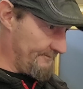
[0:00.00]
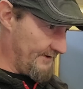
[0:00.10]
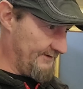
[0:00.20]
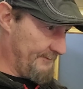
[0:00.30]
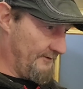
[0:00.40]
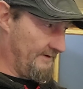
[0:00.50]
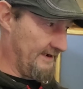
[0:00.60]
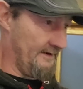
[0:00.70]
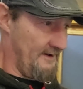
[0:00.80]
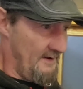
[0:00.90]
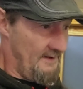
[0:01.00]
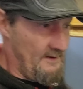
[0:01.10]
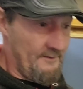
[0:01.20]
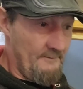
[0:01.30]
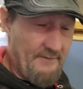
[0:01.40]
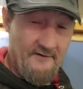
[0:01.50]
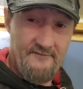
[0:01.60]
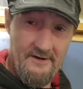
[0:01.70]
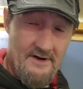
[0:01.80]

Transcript: my spawning, both the